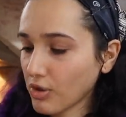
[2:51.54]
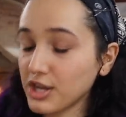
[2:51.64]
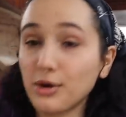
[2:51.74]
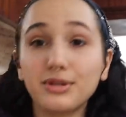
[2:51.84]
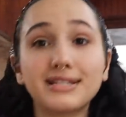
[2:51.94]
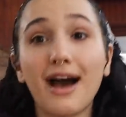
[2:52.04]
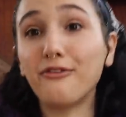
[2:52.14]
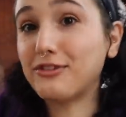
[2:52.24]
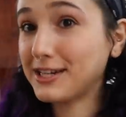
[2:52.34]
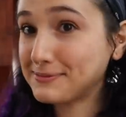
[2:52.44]
Yo, this
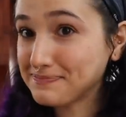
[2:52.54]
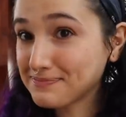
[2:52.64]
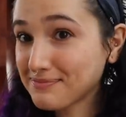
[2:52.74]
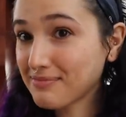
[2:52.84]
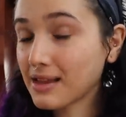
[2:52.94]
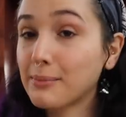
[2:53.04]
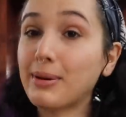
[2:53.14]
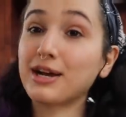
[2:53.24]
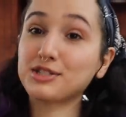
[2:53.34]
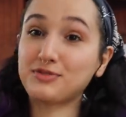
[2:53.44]
outfit
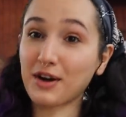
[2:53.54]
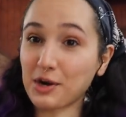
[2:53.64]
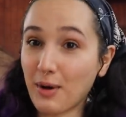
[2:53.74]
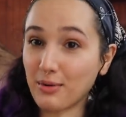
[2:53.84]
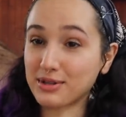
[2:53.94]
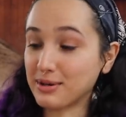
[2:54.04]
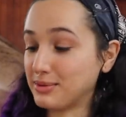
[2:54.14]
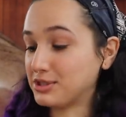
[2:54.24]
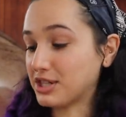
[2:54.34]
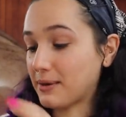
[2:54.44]
pairs very well with
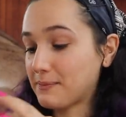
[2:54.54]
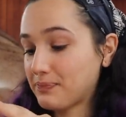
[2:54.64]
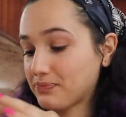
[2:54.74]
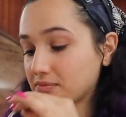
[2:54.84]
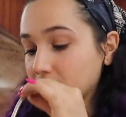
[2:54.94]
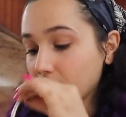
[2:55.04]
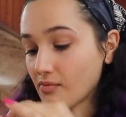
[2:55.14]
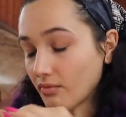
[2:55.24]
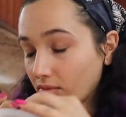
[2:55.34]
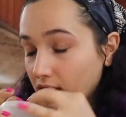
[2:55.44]
kombucha.
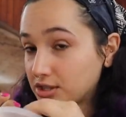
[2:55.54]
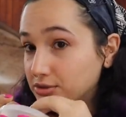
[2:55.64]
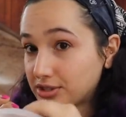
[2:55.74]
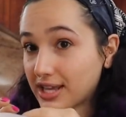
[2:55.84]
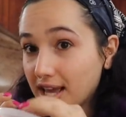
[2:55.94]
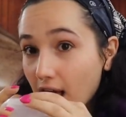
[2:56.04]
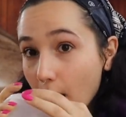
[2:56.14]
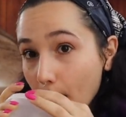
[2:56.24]
Don't you think?